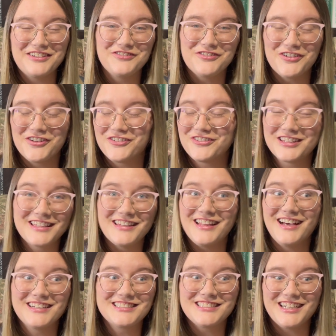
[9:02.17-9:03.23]
for a really
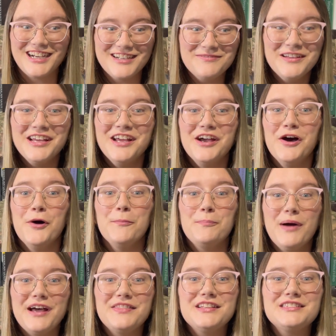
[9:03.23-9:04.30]
long time?
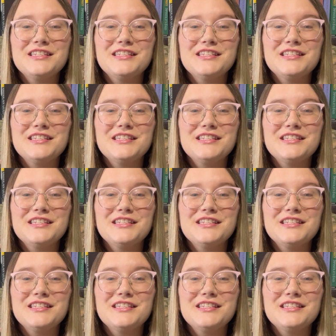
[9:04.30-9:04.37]
But this